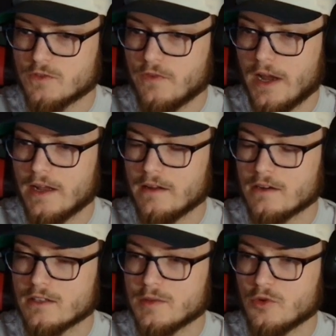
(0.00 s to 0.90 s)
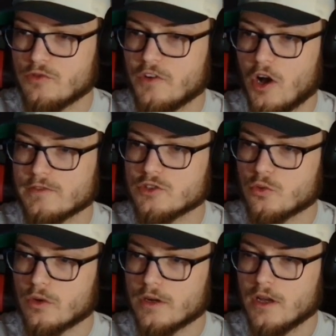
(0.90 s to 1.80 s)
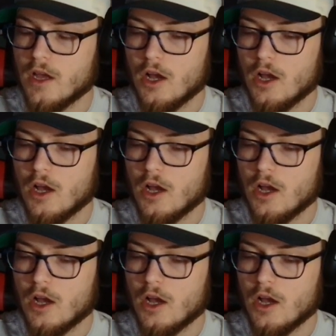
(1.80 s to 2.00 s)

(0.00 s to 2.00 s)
finally move offshore